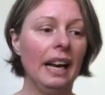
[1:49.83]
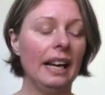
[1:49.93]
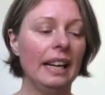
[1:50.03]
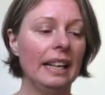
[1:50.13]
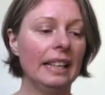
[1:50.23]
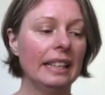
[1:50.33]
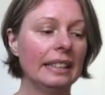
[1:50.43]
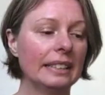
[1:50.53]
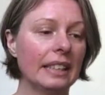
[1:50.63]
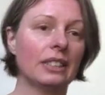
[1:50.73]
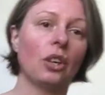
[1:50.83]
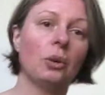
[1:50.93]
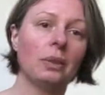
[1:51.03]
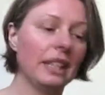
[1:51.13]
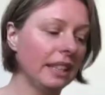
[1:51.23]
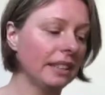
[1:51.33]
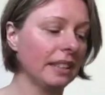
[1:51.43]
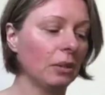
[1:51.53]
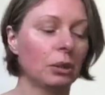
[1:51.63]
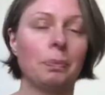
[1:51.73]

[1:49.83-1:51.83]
and, as always, I was